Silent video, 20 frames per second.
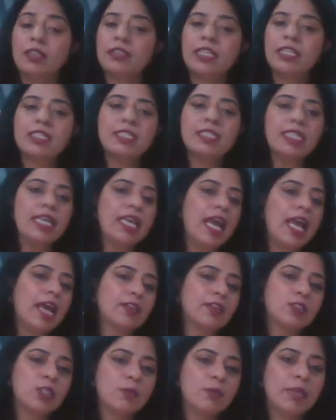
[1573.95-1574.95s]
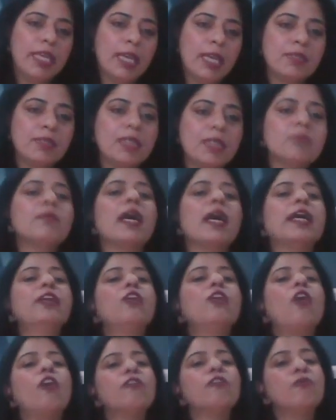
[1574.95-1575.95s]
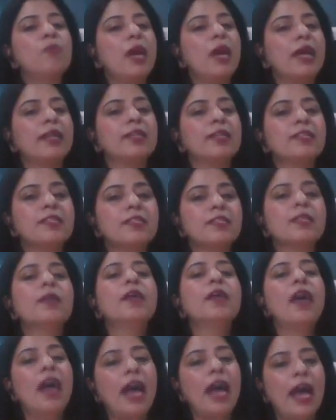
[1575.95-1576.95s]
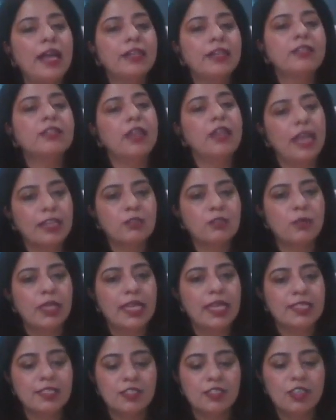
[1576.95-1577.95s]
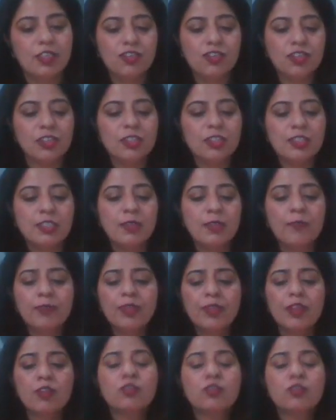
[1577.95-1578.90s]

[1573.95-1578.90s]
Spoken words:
This thing has to be kept in mind of parents and as well as teachers.